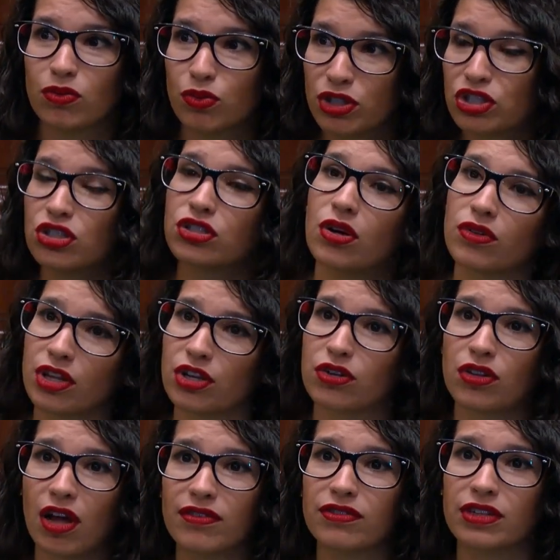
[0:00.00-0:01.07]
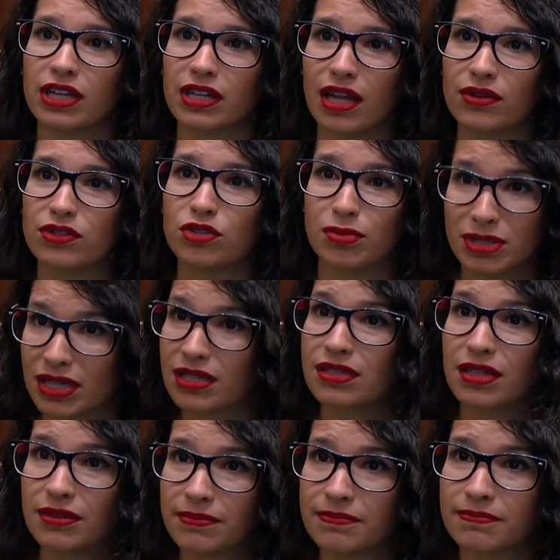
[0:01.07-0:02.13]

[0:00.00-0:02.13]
we should know that you're lawfully allowed to possess it.